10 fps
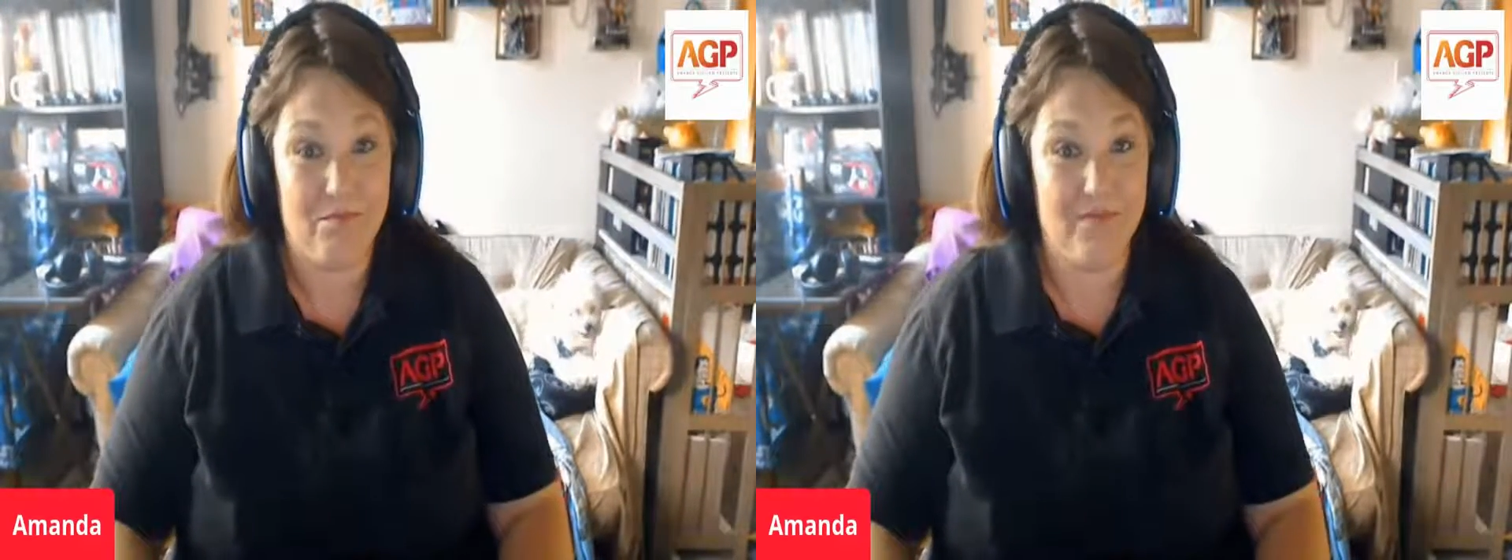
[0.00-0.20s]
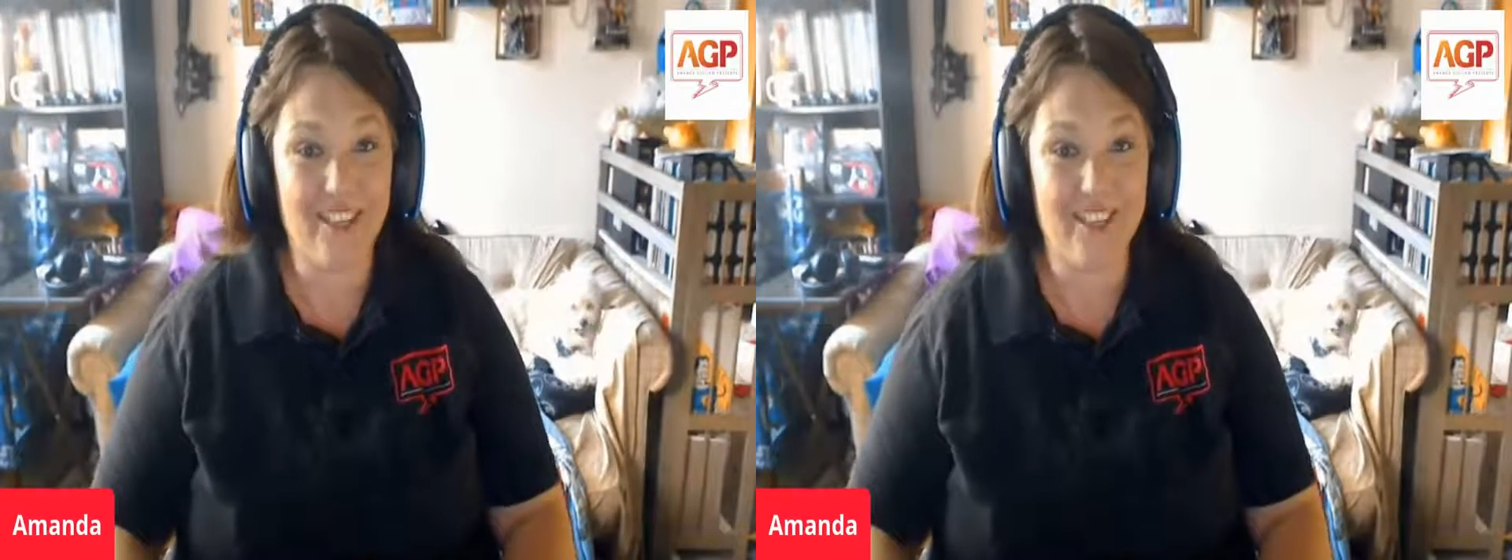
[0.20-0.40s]

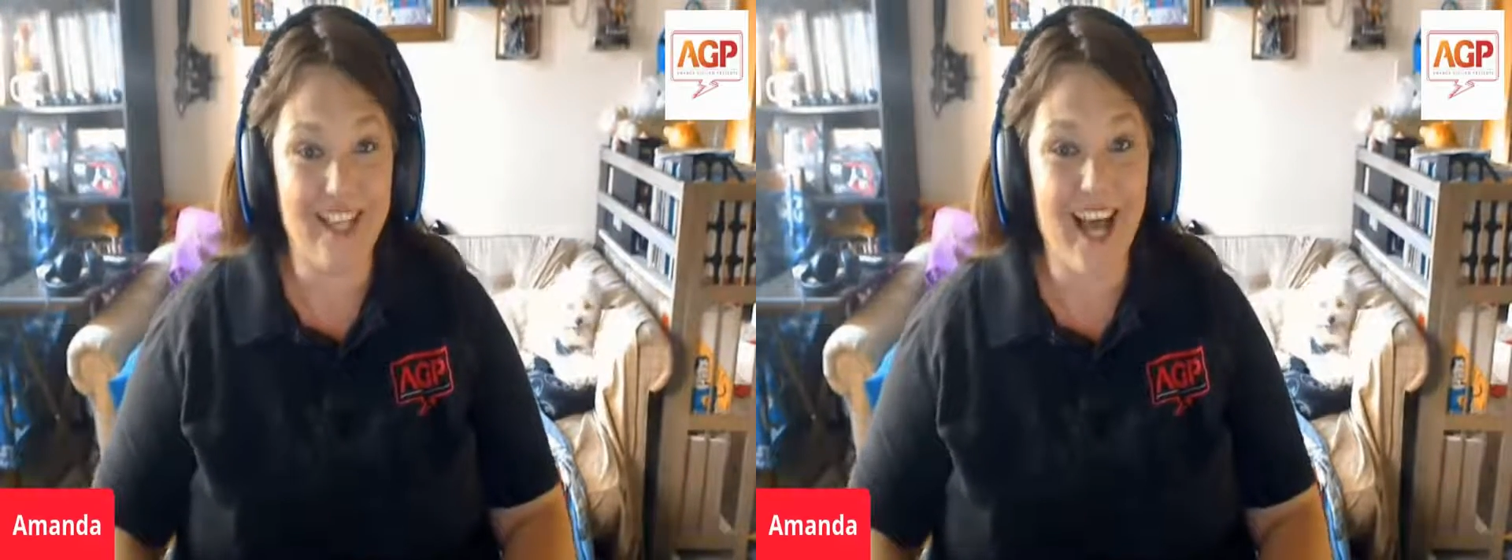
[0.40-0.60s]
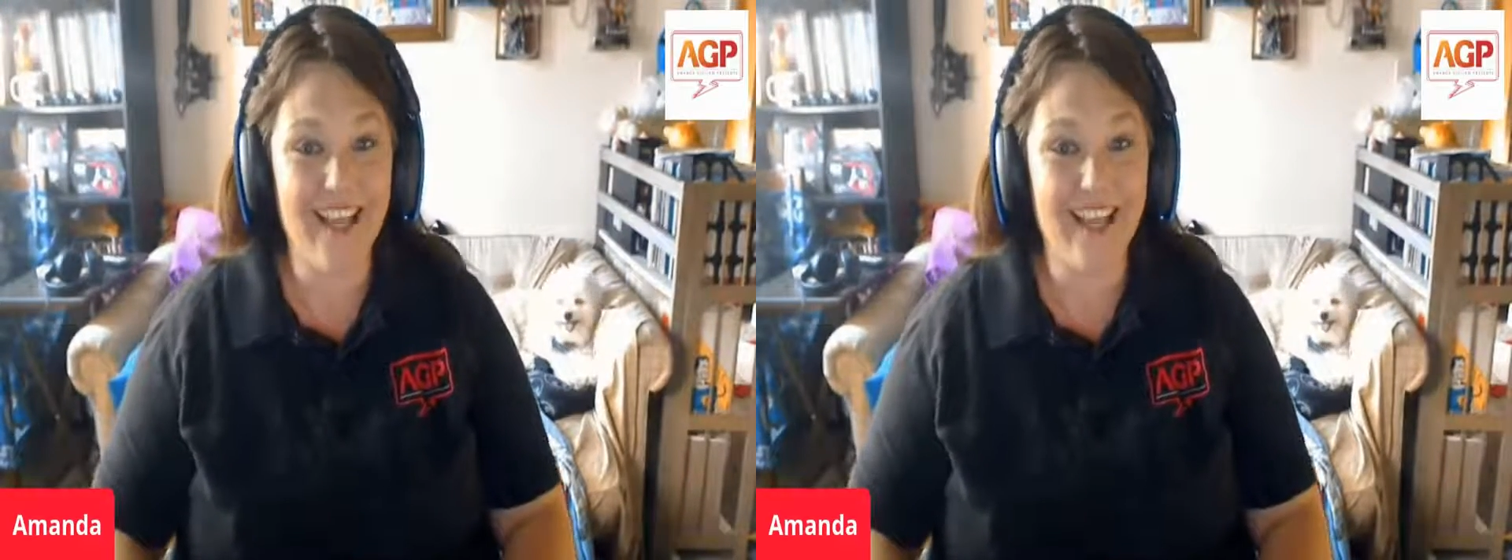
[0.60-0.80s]
You're
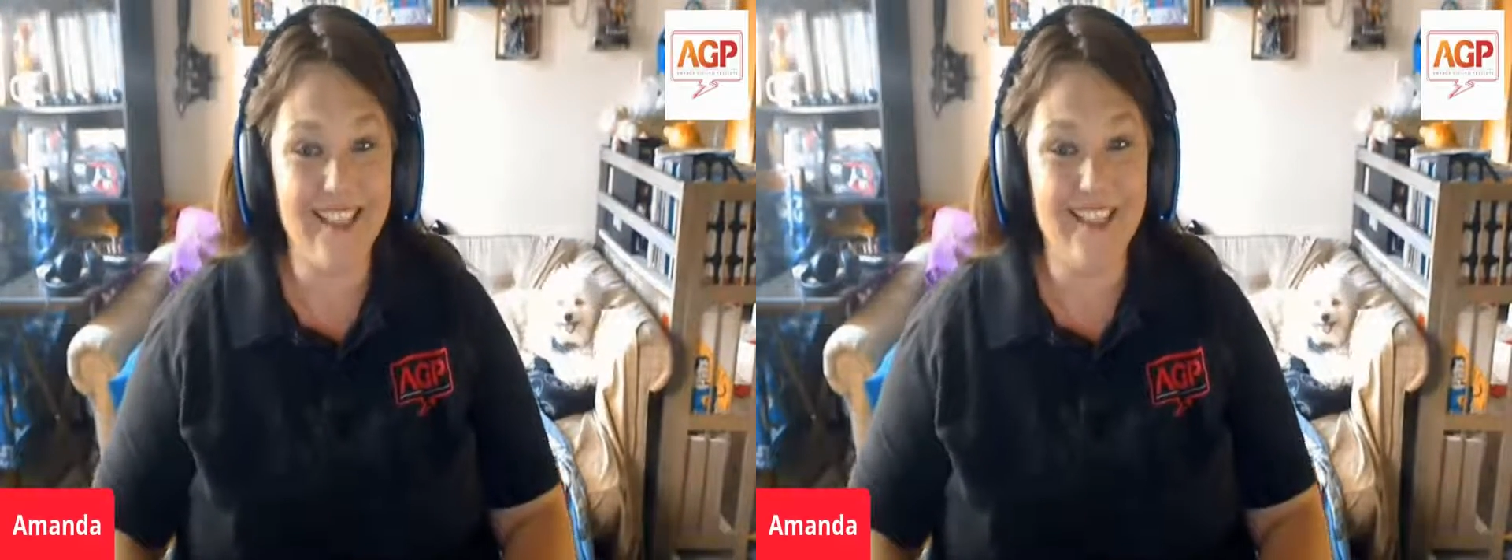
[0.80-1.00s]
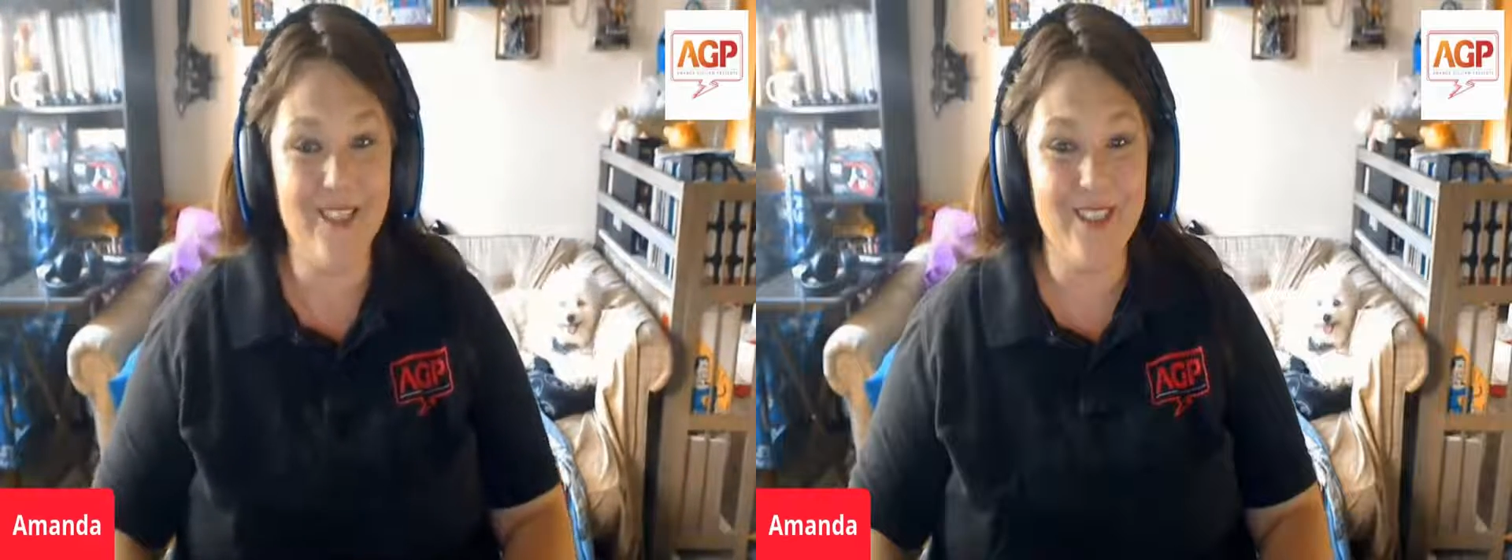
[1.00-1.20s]
not,
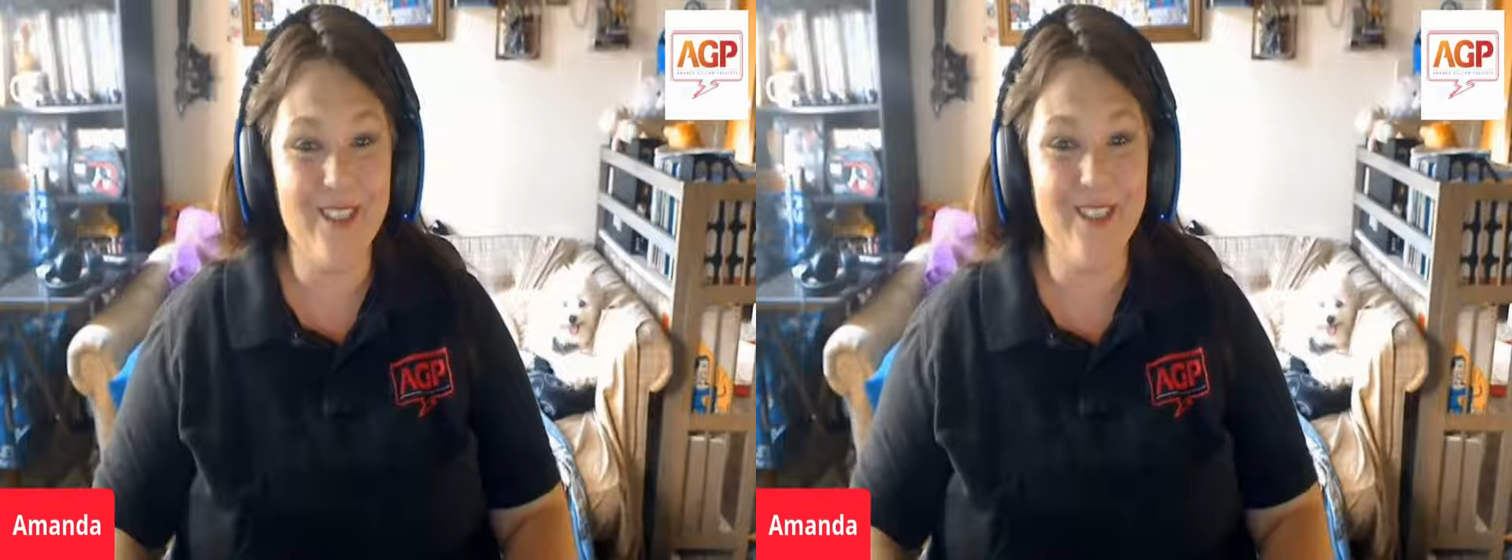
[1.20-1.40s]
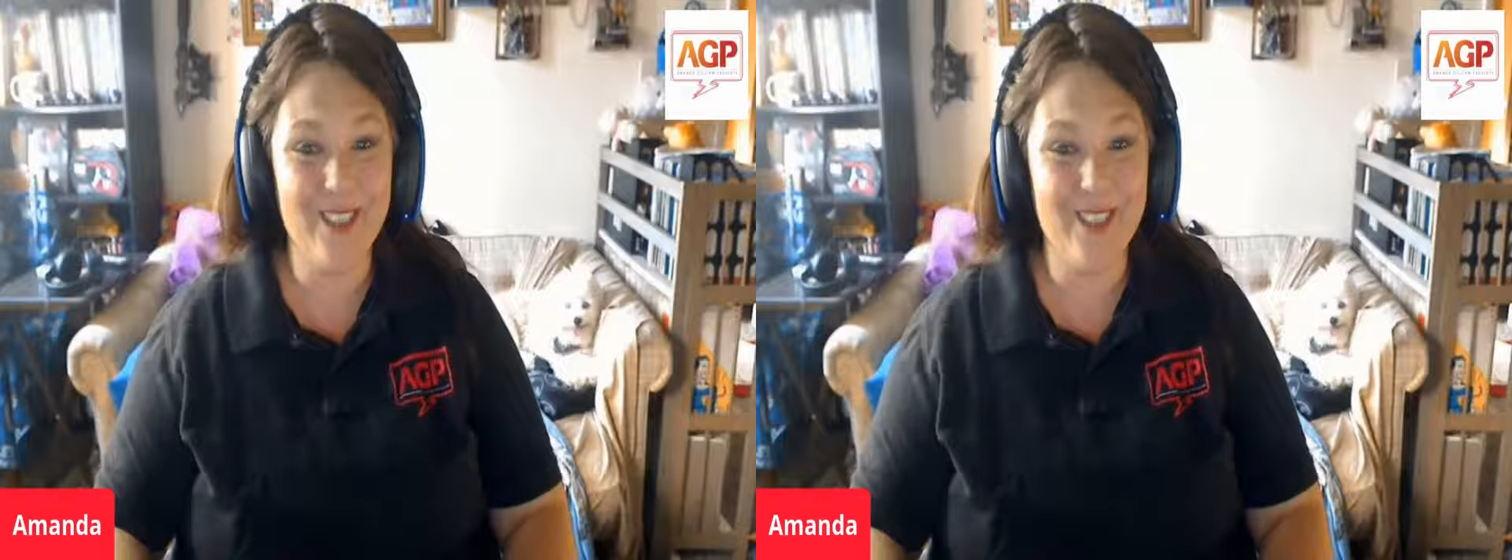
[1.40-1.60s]
you,
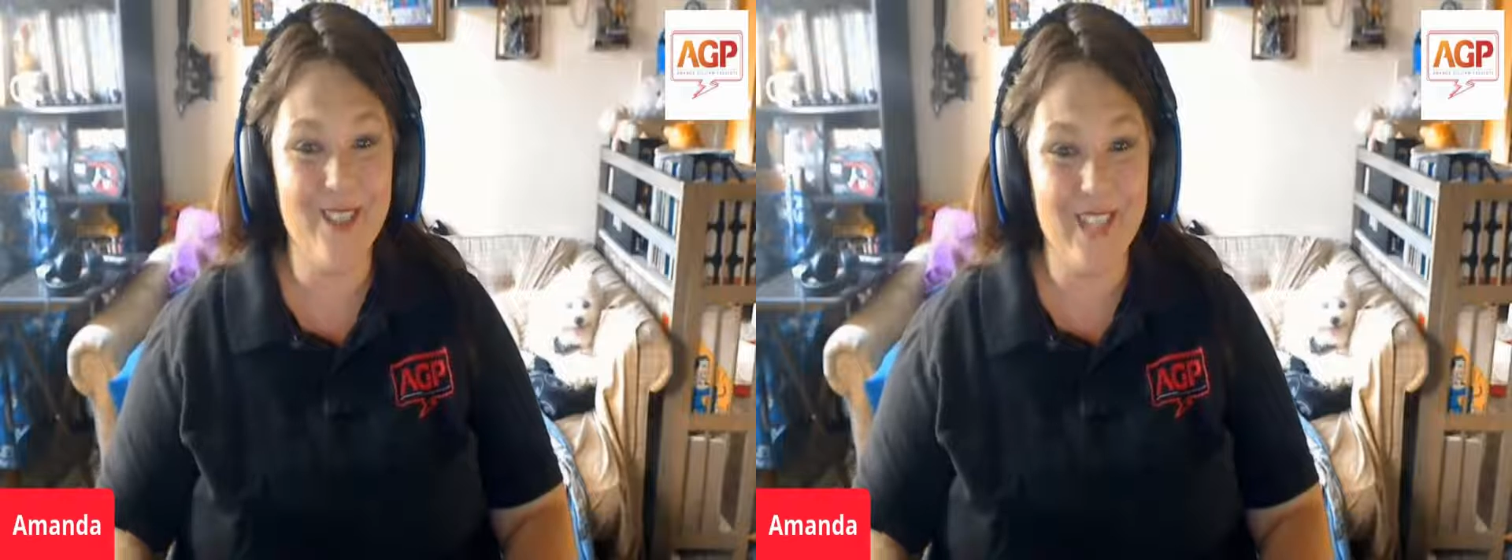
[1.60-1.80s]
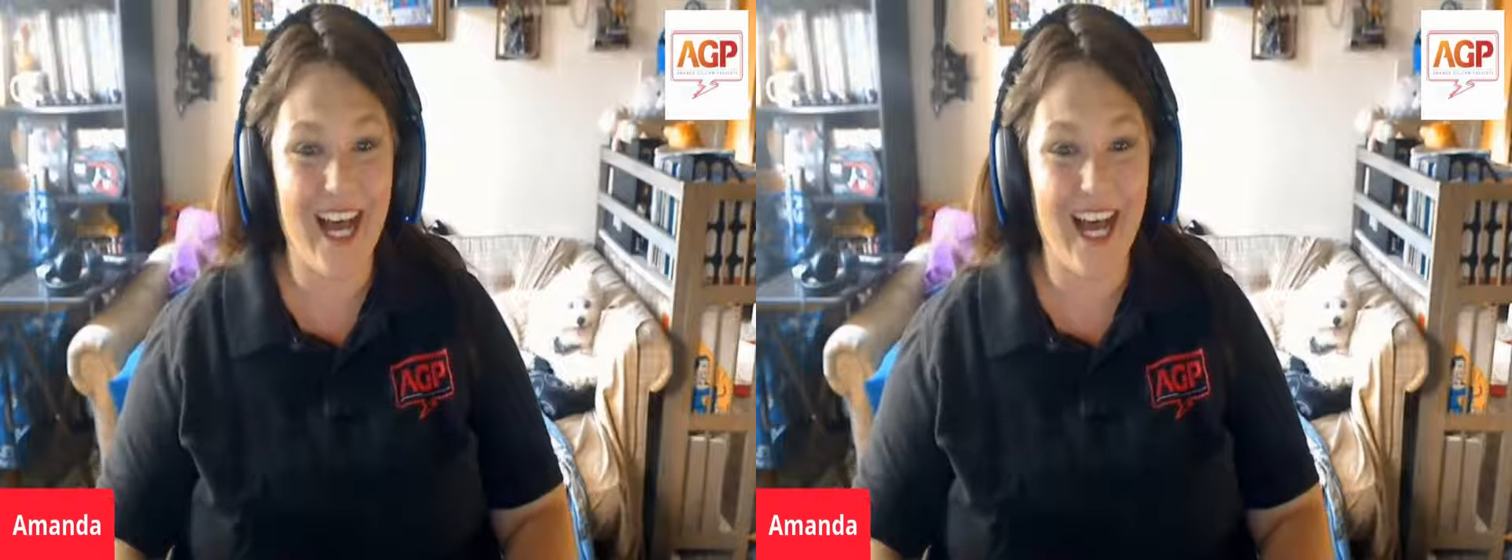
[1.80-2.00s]
you do
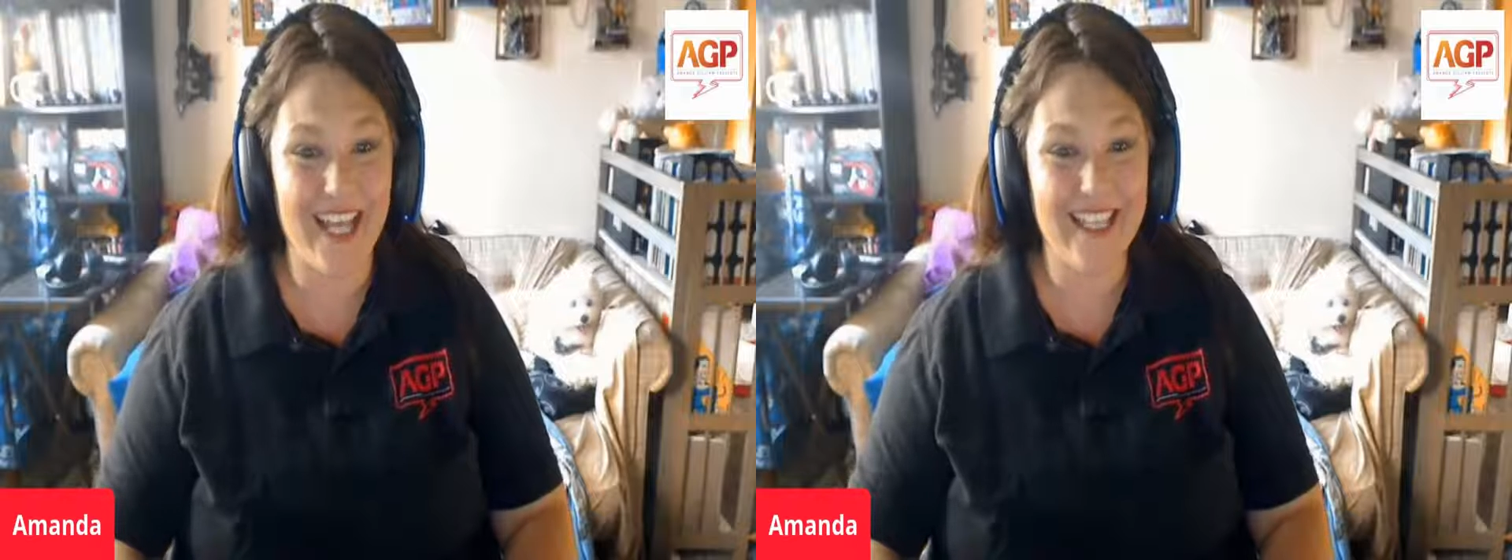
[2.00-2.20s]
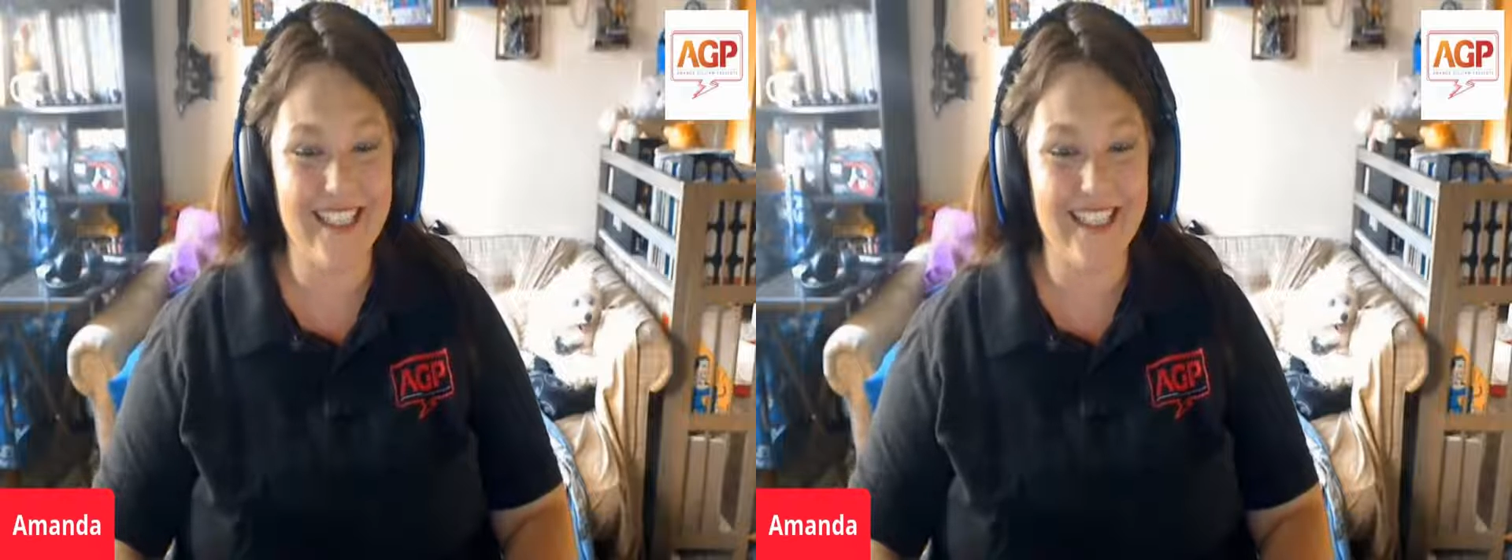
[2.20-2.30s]
not.